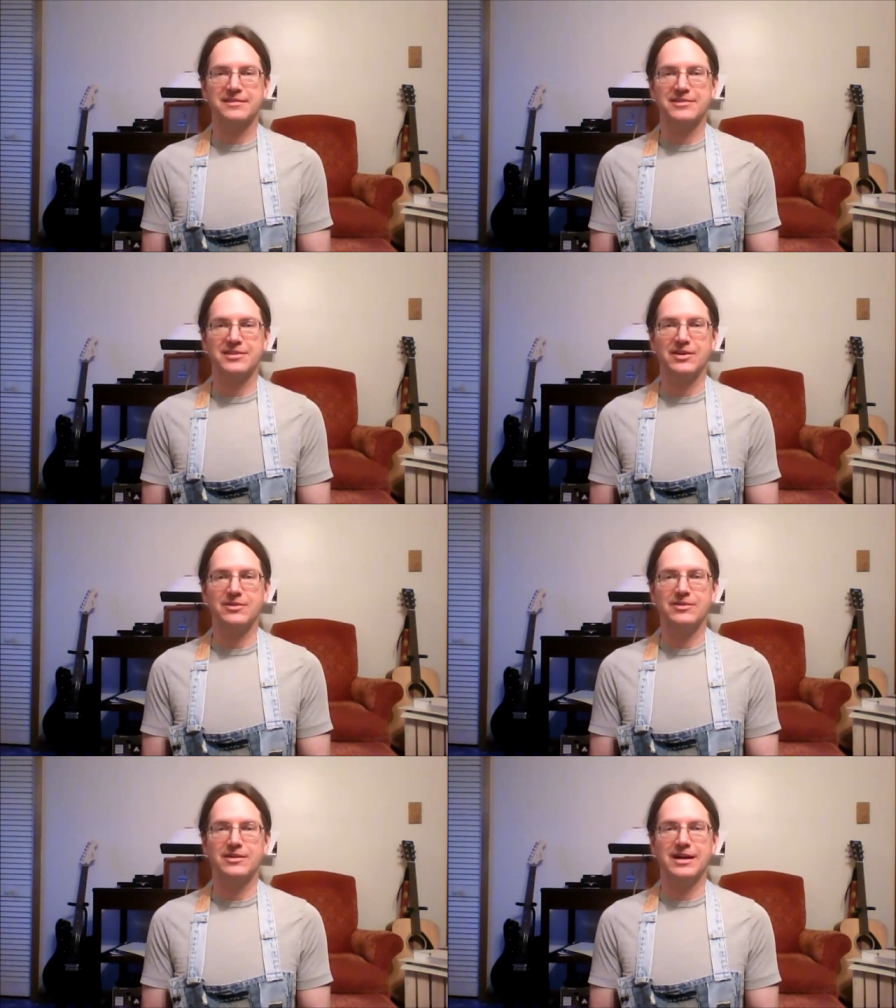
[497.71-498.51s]

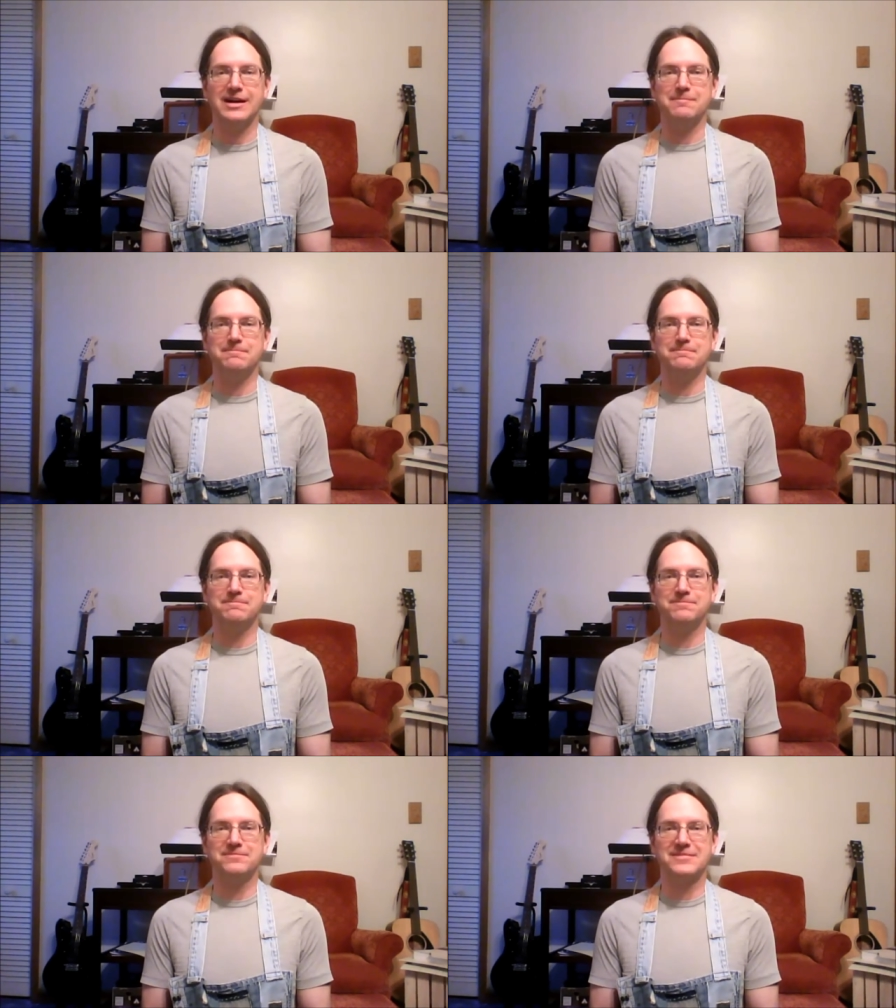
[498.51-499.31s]
So um,
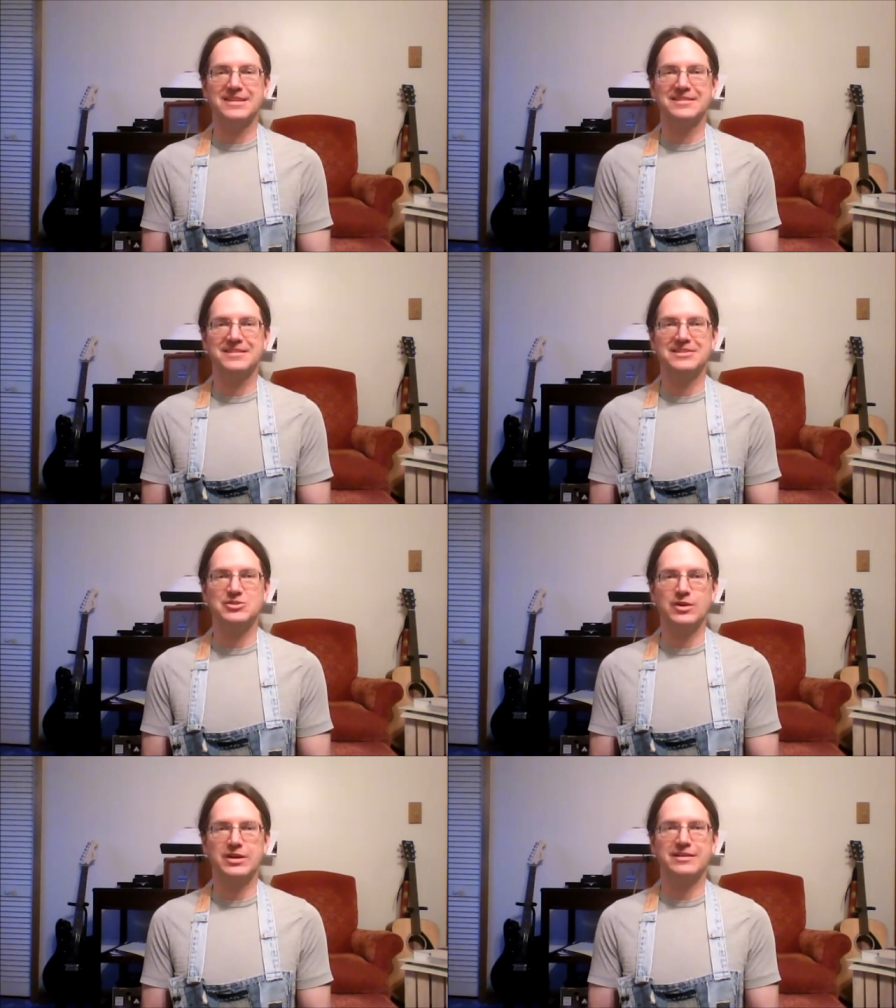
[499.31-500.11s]

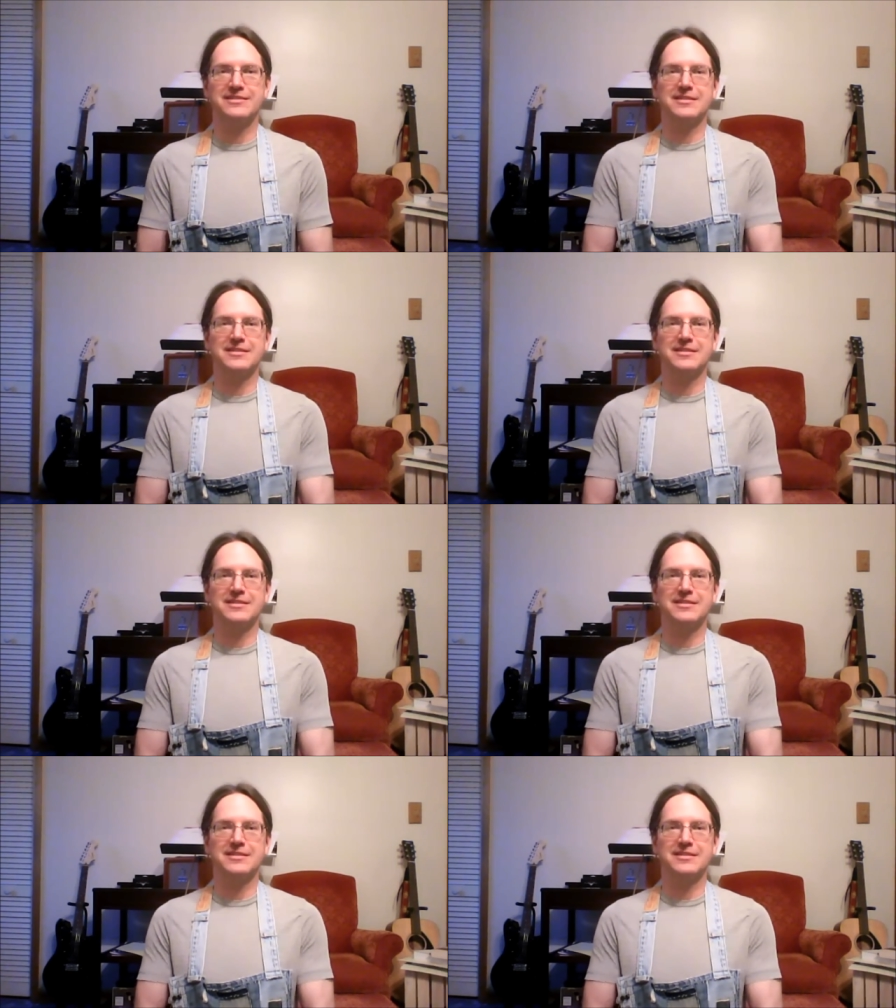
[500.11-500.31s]
enjoy.